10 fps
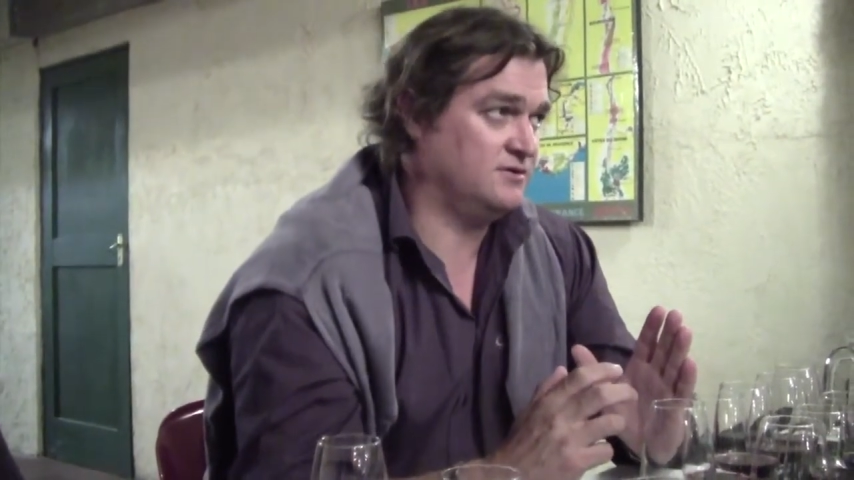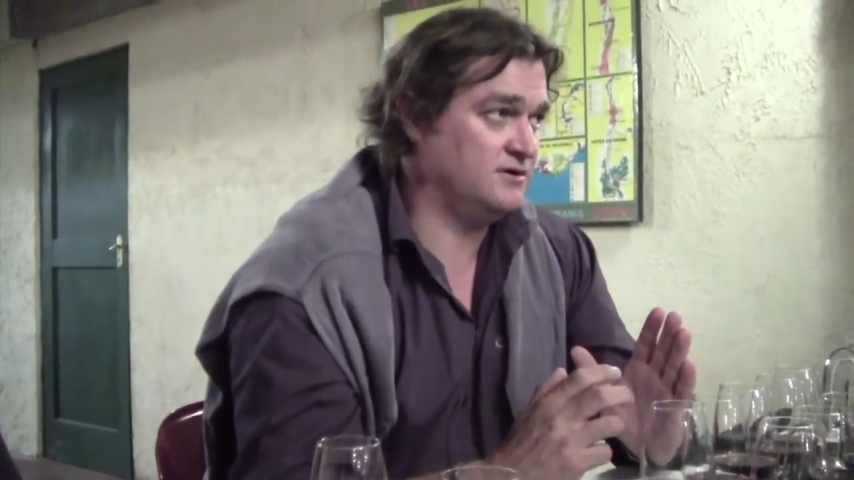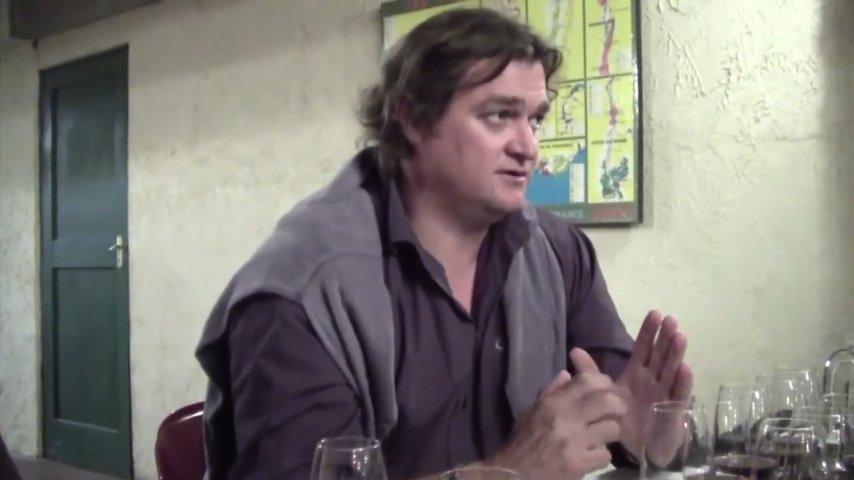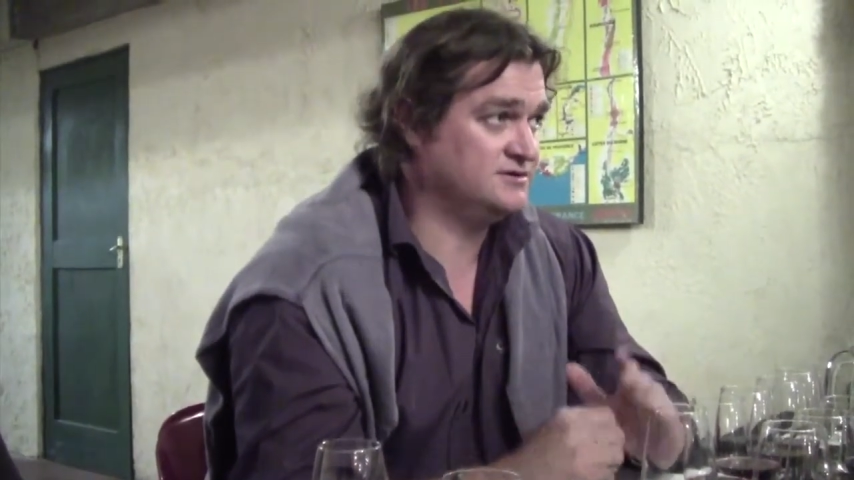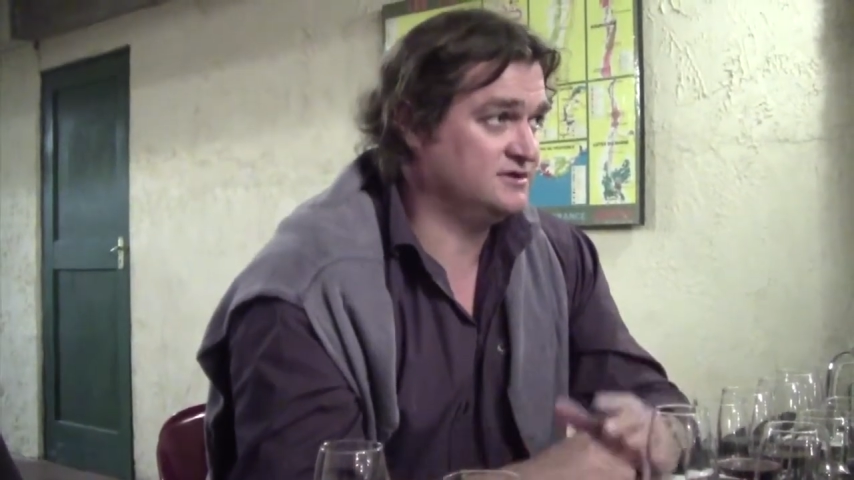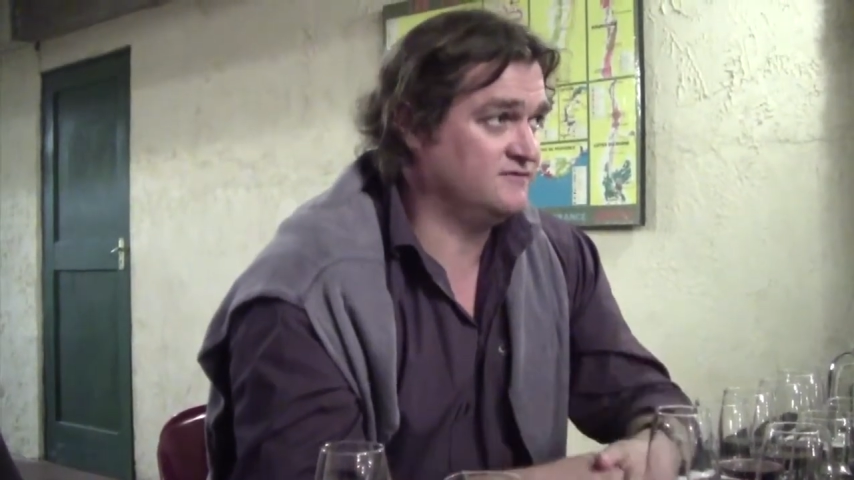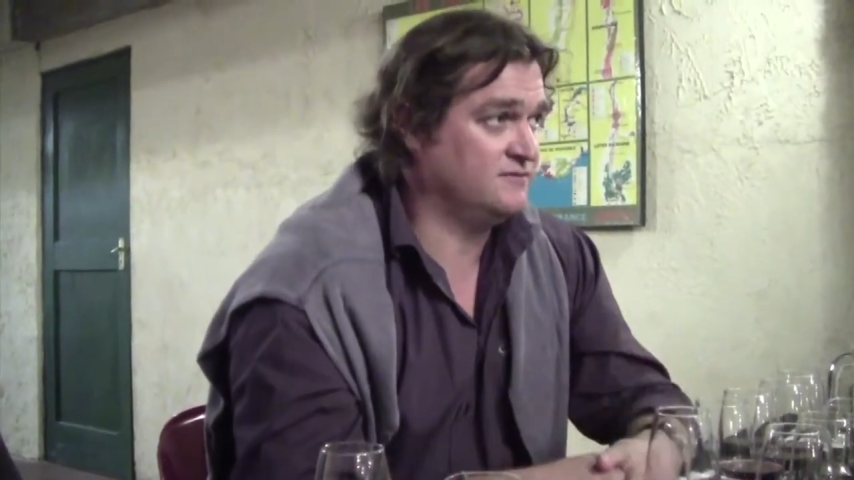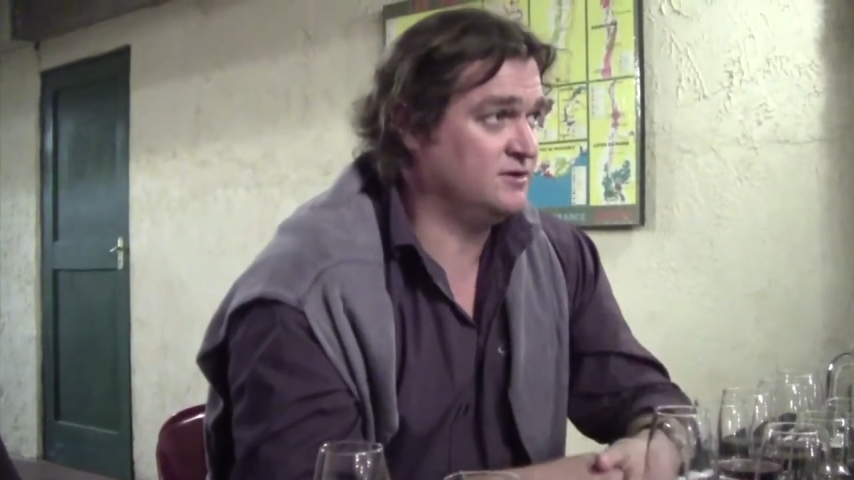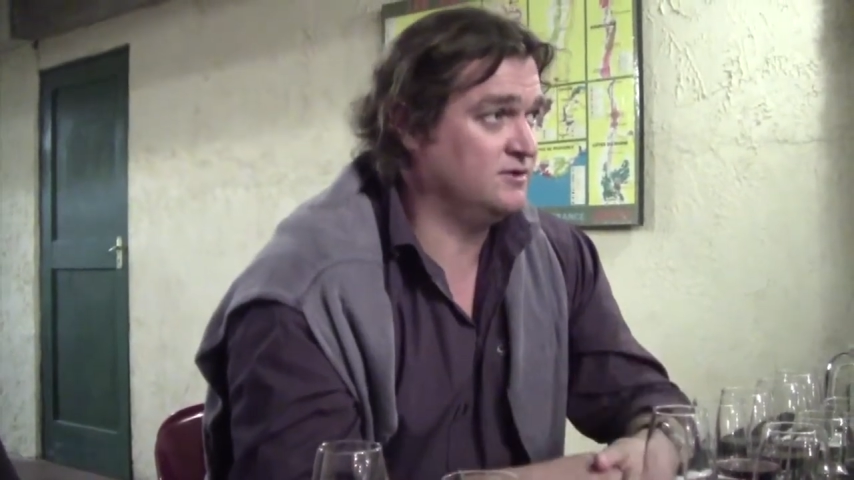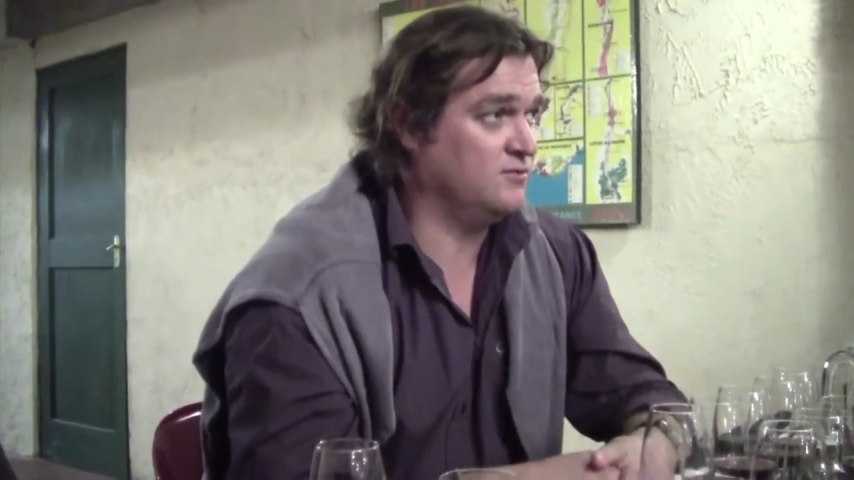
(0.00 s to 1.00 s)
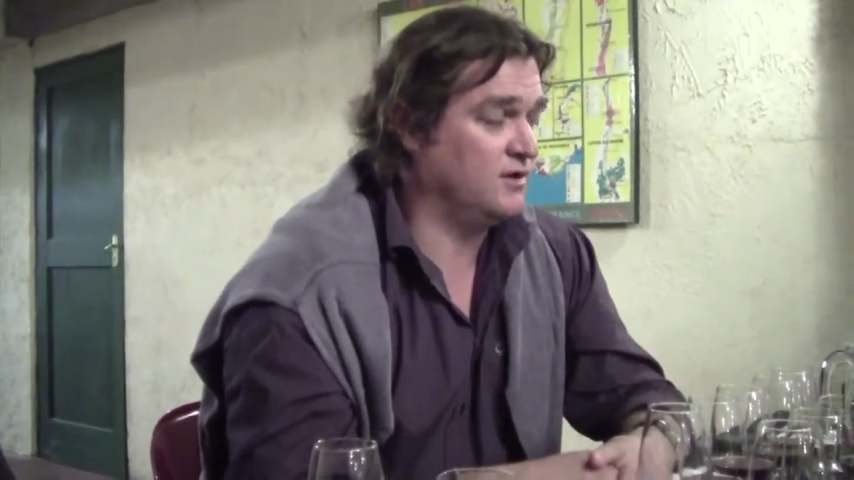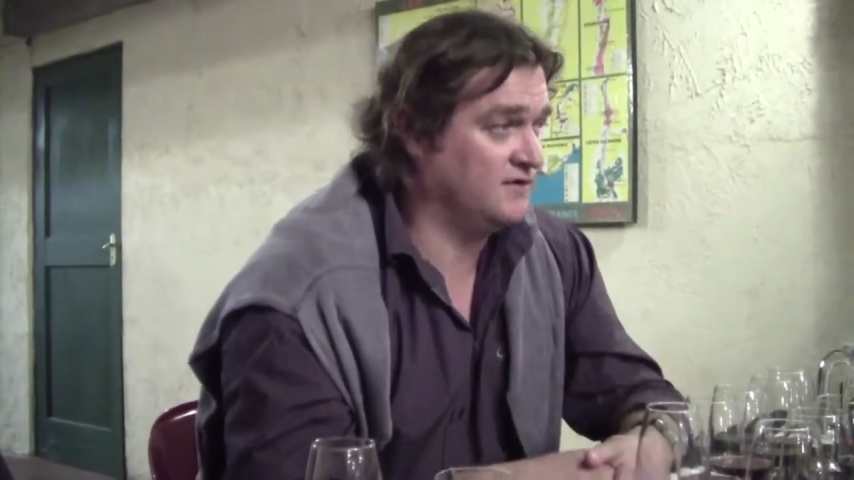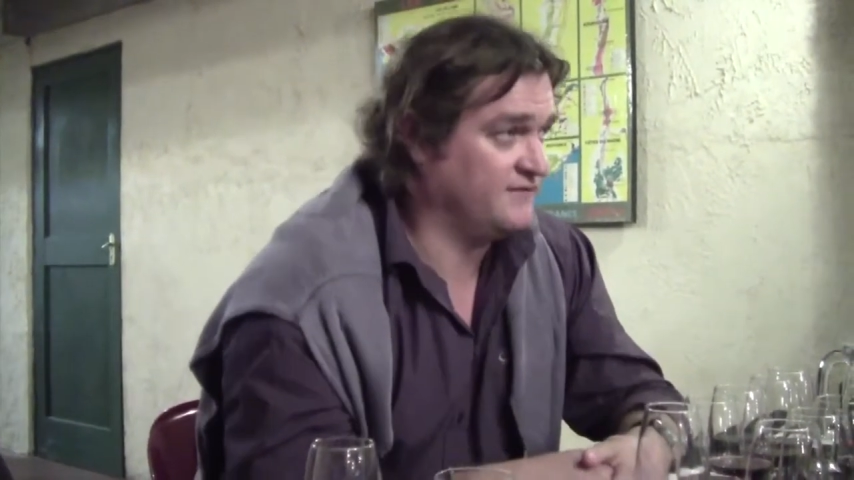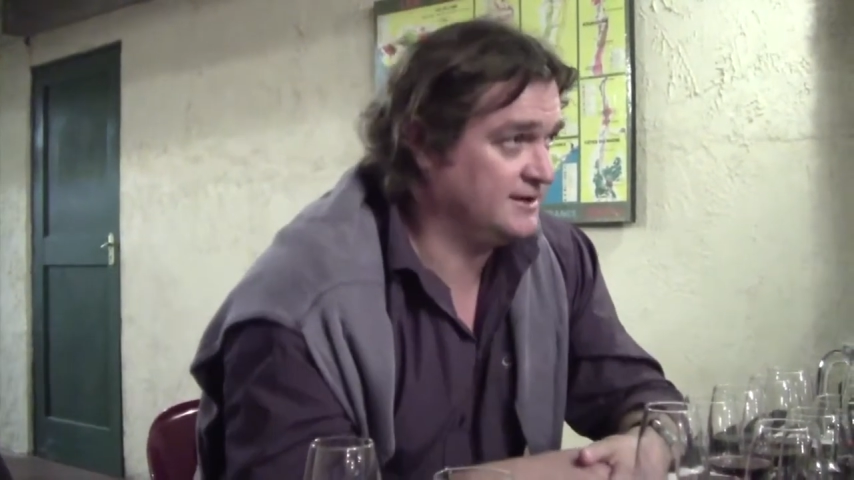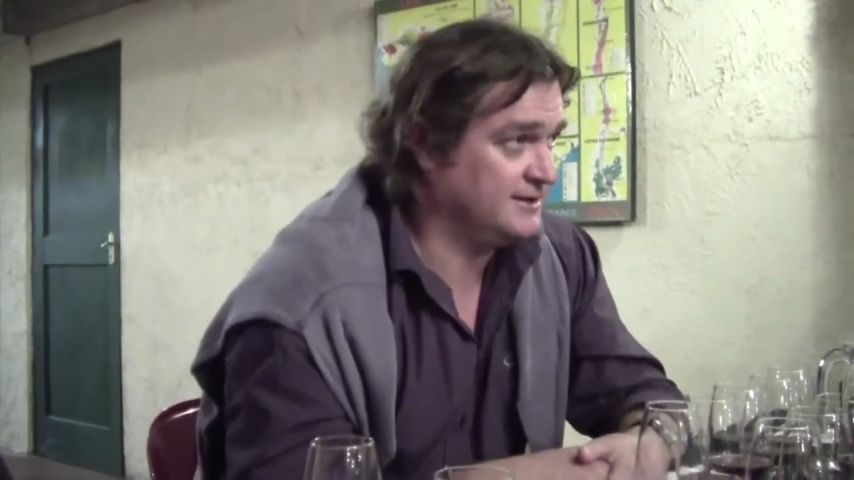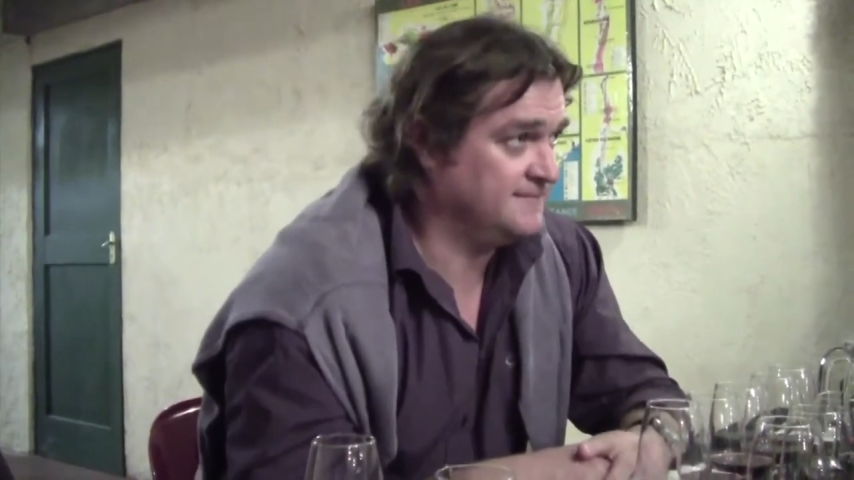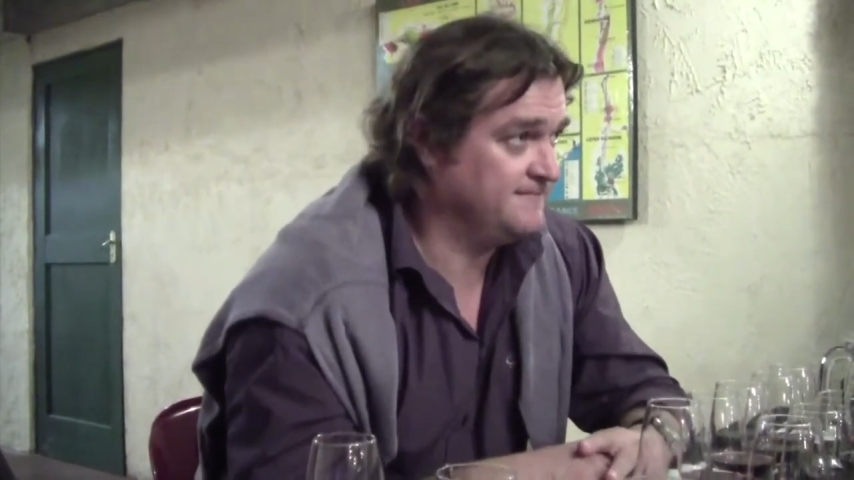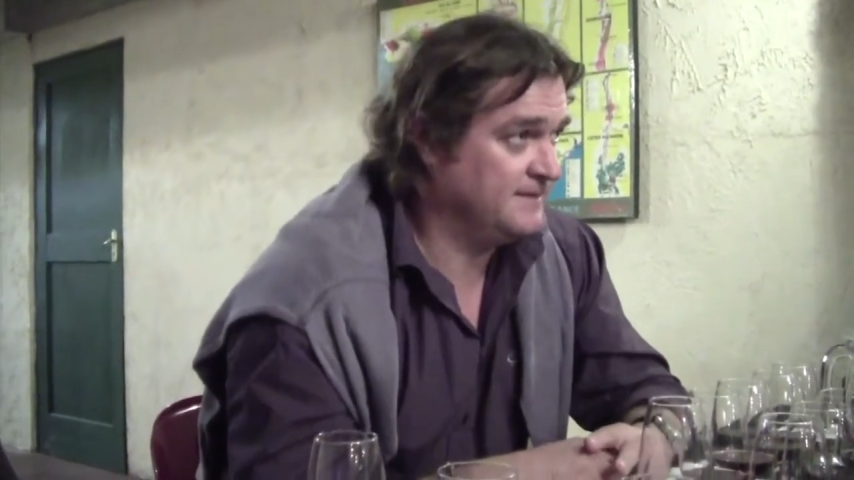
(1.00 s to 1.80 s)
it originates from the Loire Valley.